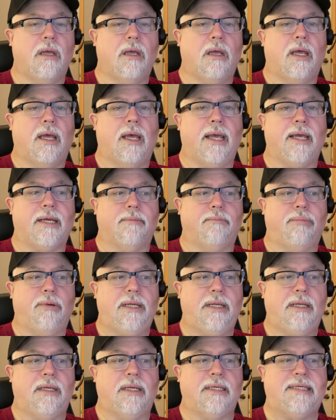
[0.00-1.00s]
A
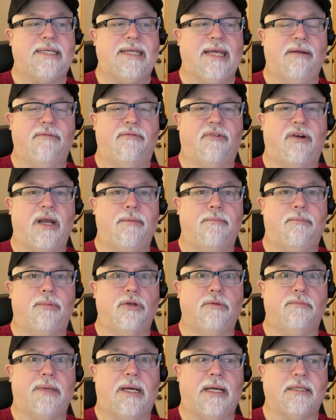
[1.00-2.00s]
complete 10-frame
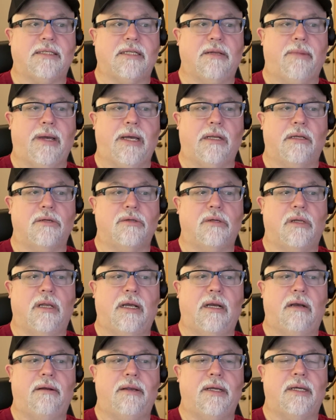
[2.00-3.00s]
brood box in my local
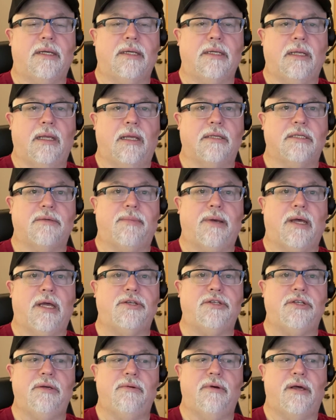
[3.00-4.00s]
area is about
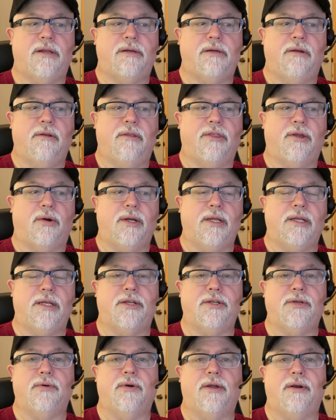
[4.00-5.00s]
$230
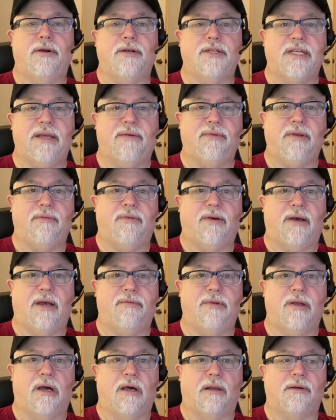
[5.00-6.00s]
to
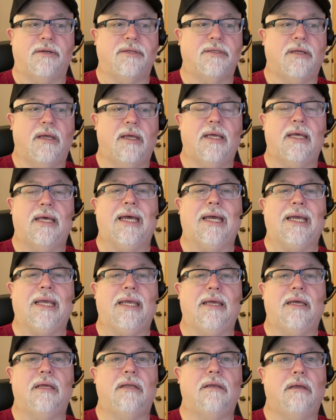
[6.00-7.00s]
$275.
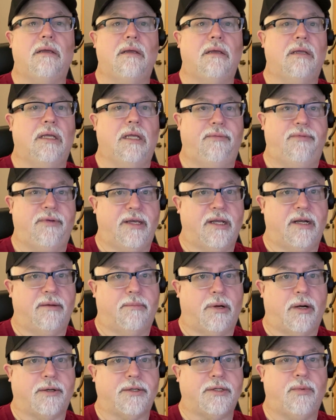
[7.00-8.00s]
Again, if you get a
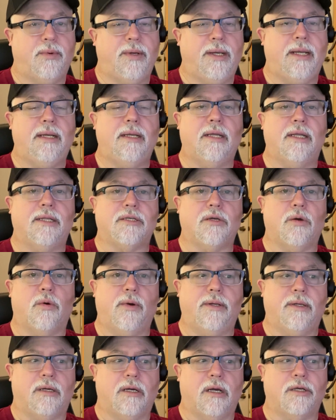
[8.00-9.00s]
marked queen, it's
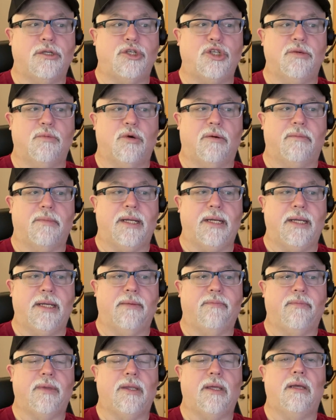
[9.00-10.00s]
going to cost you more money.
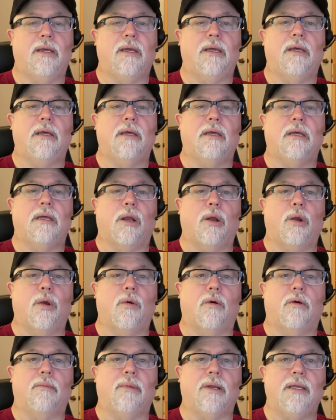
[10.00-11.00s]

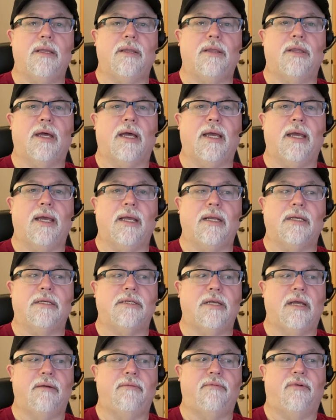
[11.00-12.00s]
Normally, a
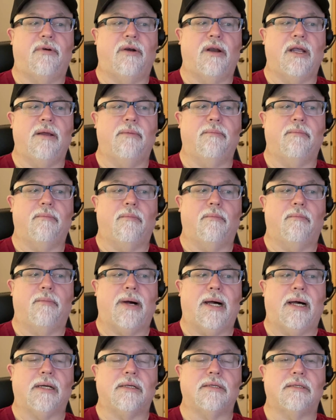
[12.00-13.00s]
10-frame
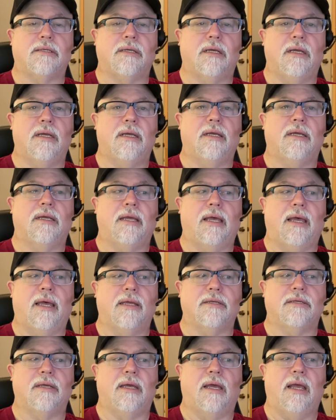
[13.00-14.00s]
box
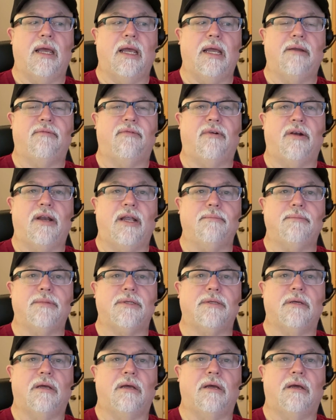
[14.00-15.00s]
has 8
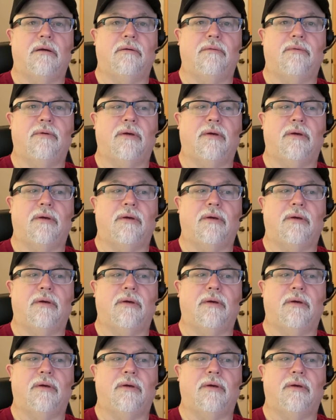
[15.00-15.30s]
frames of,